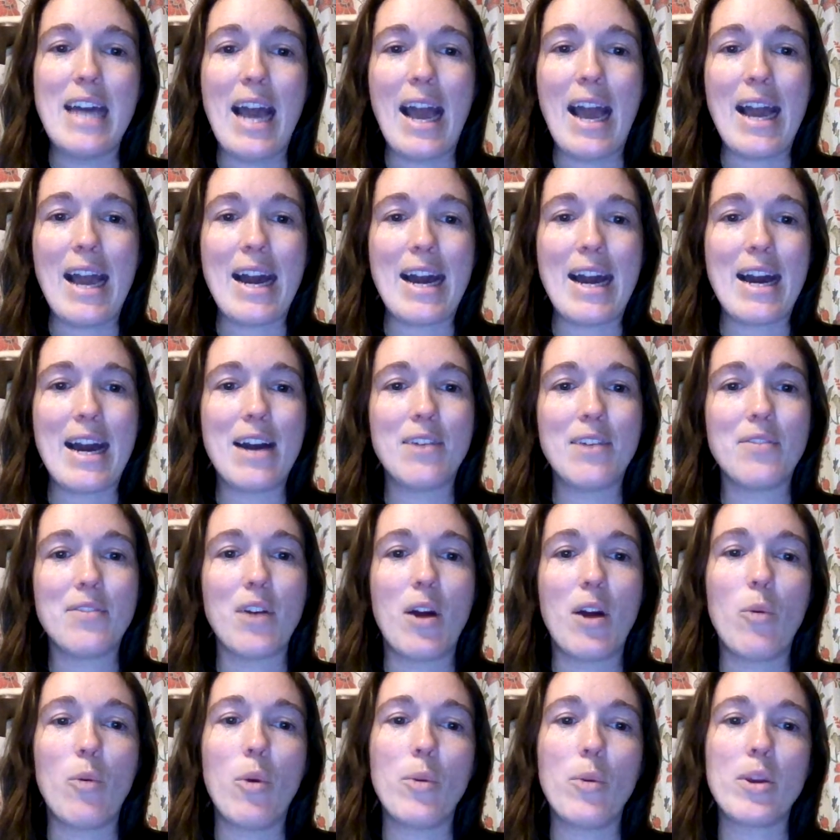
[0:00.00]

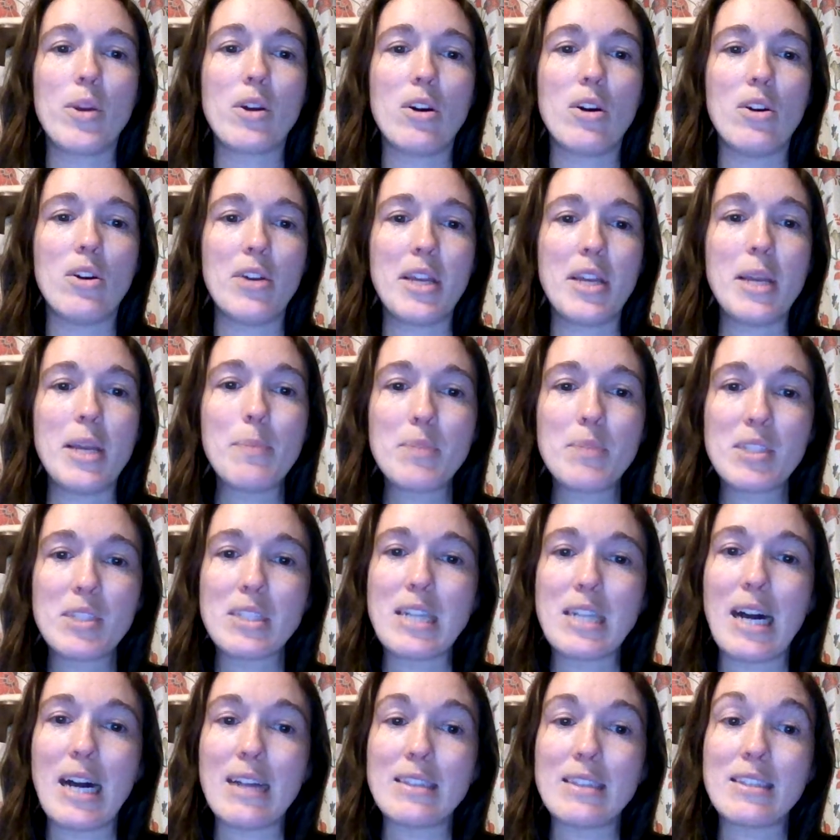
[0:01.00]
have what we call
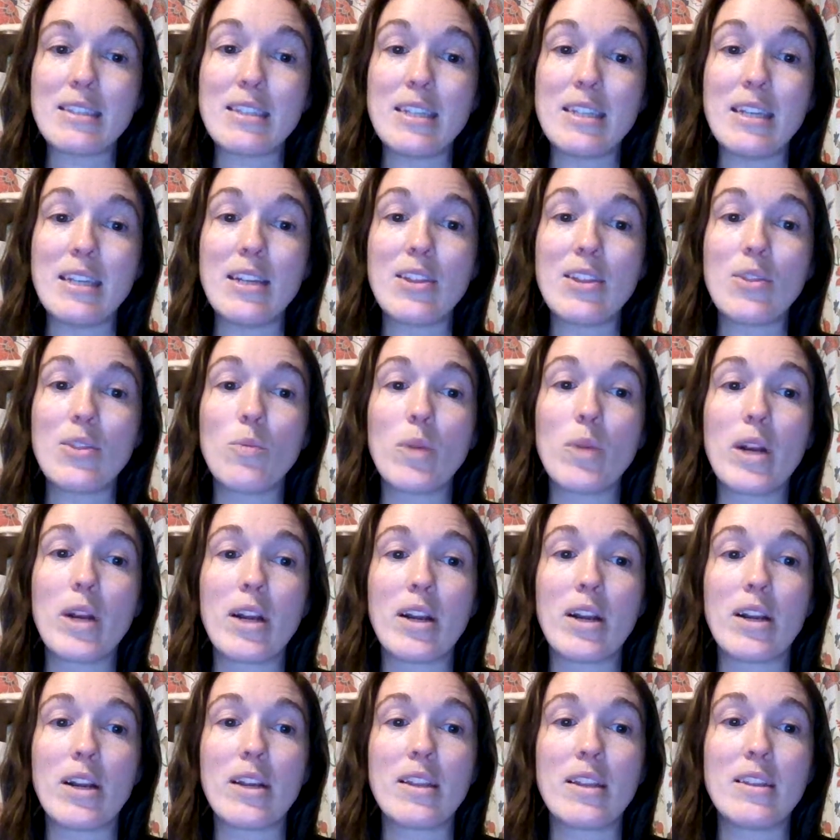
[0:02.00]
hypsodont teeth,
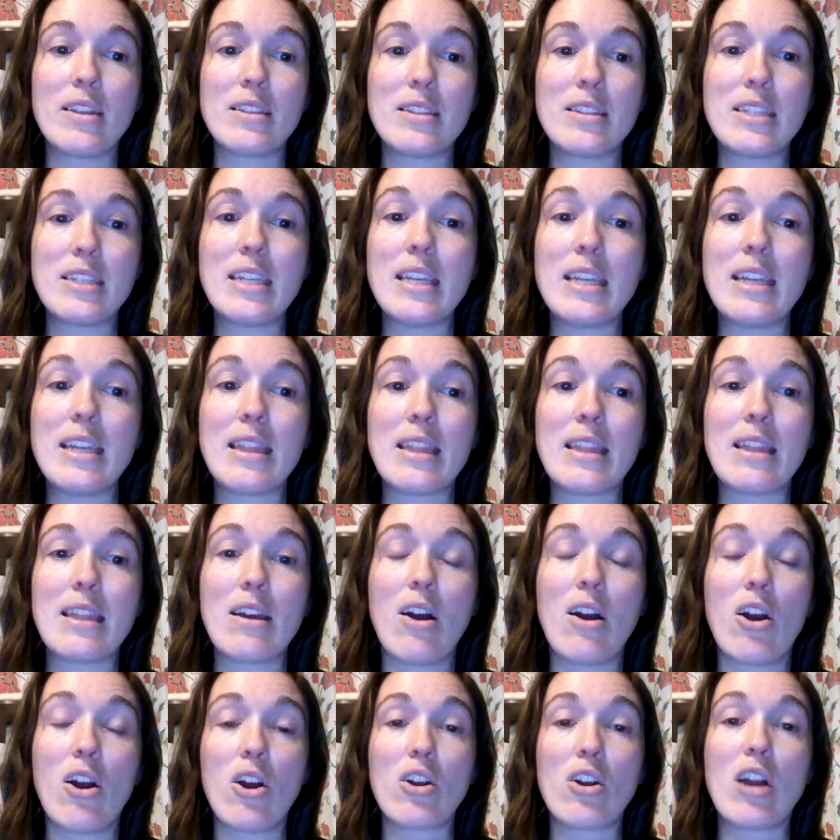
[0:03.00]
where the teeth
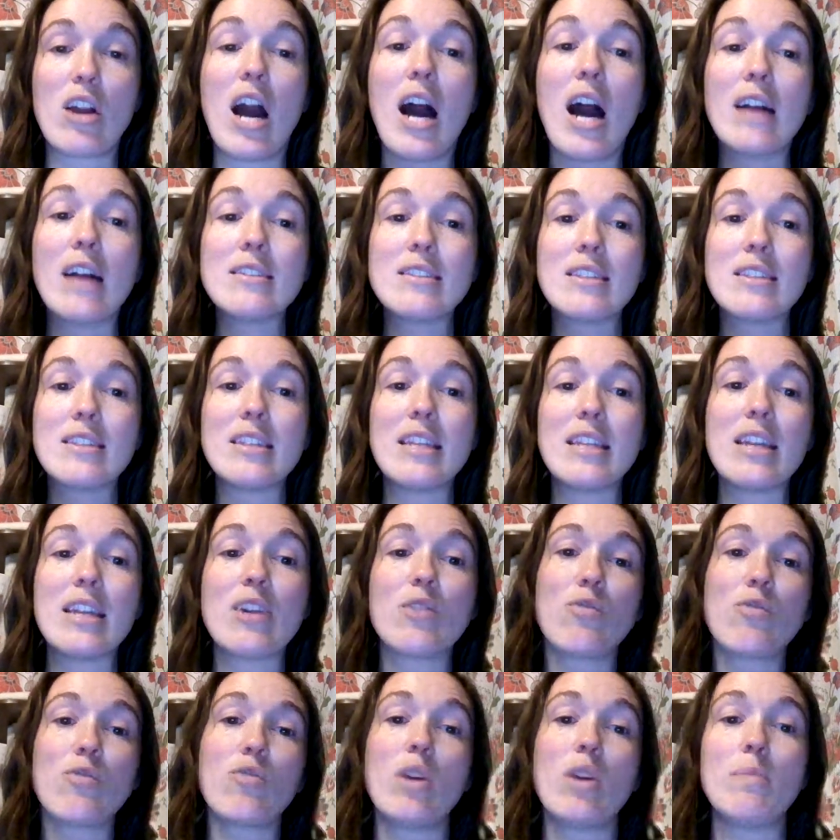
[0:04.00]
are constantly
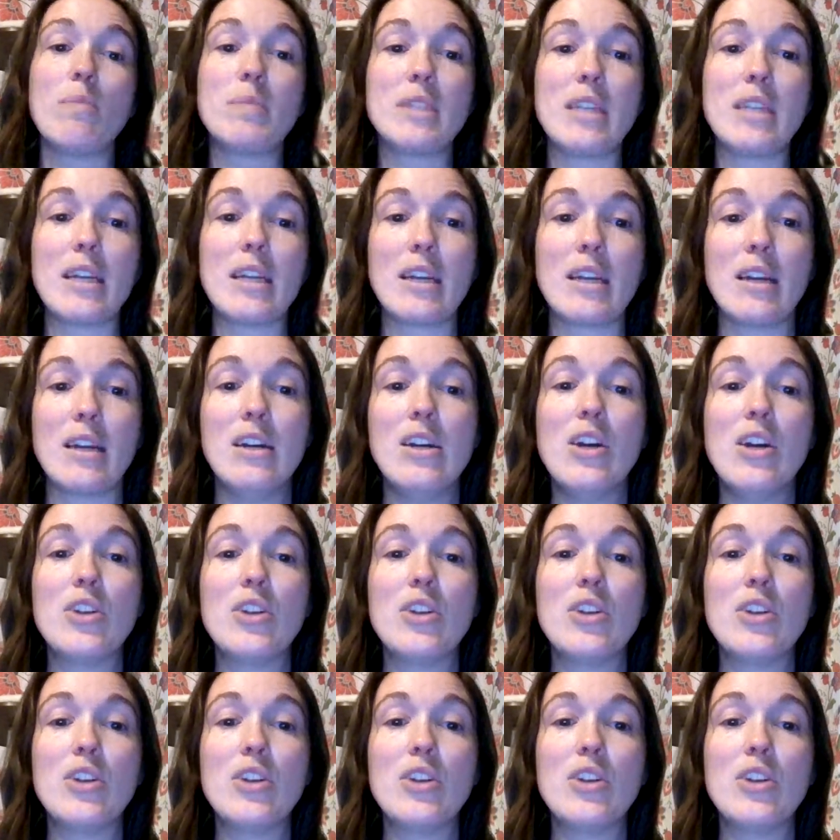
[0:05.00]
erupting.